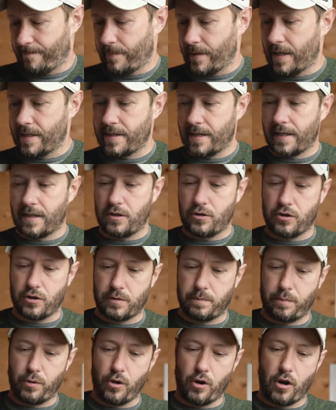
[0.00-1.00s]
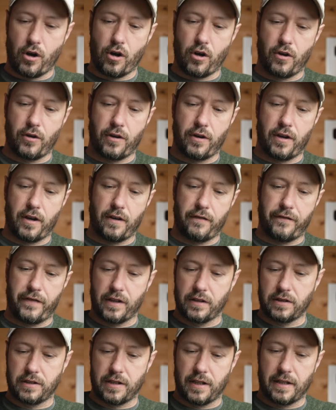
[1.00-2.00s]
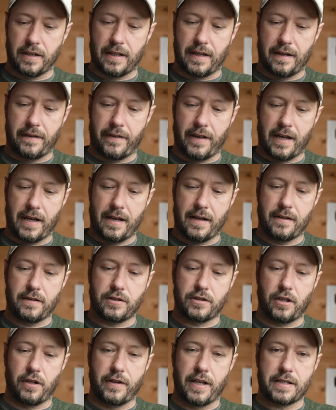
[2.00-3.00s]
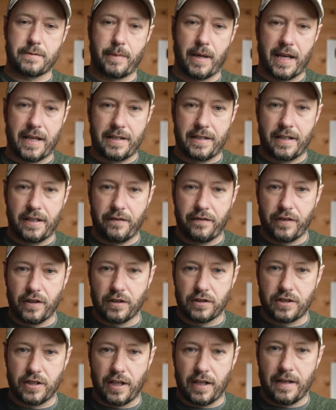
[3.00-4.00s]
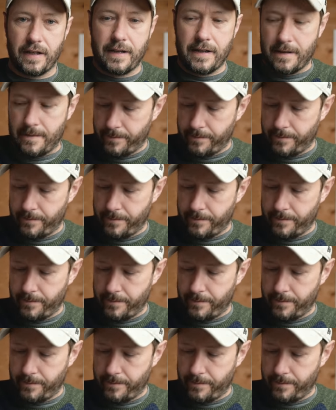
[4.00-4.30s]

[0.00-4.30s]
is I can just put on a filter like that. So that's my ND filter.